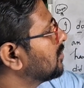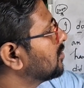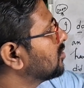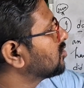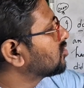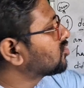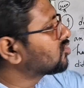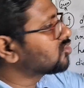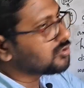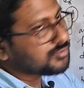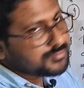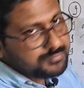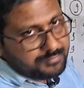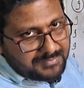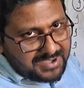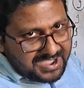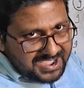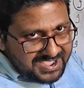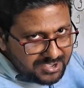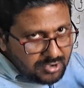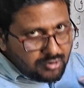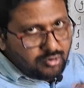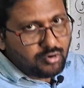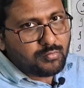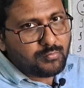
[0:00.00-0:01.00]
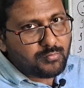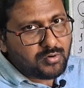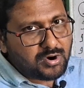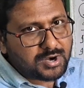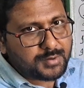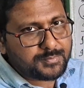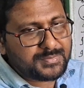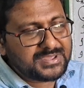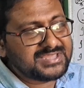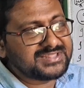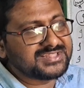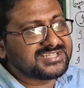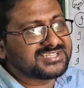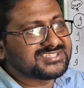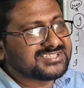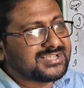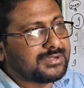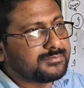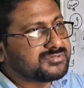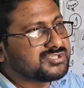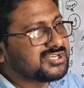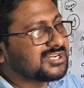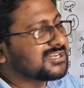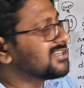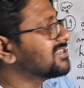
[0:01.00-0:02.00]
So my homework being the
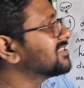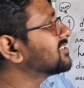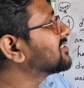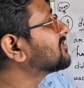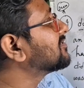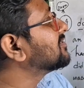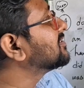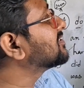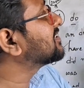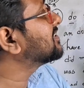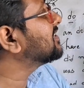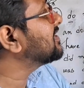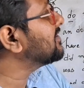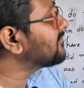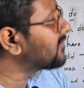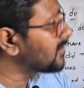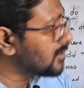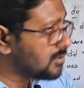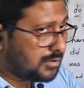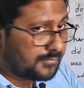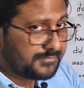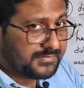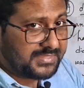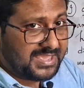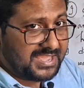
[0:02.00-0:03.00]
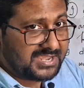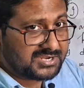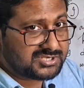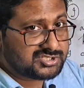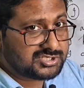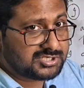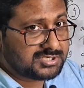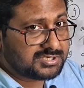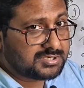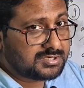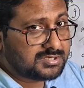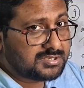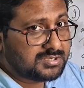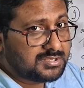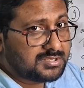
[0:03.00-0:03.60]
subject is receiver of the action.